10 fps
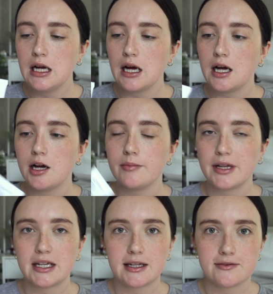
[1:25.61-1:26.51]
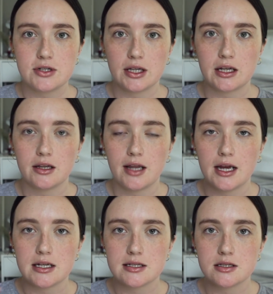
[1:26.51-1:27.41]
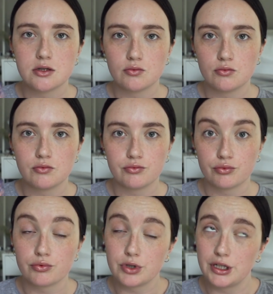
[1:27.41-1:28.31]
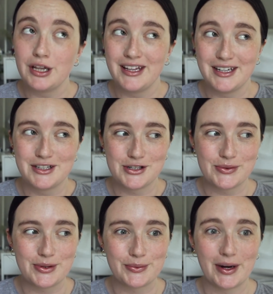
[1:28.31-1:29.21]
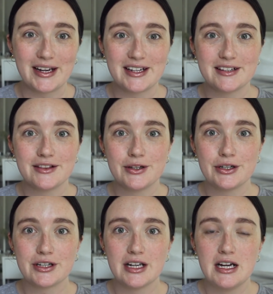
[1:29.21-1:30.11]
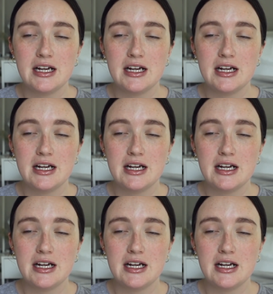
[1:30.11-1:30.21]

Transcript: Like it gives you like a nice, really dewy, radiant look.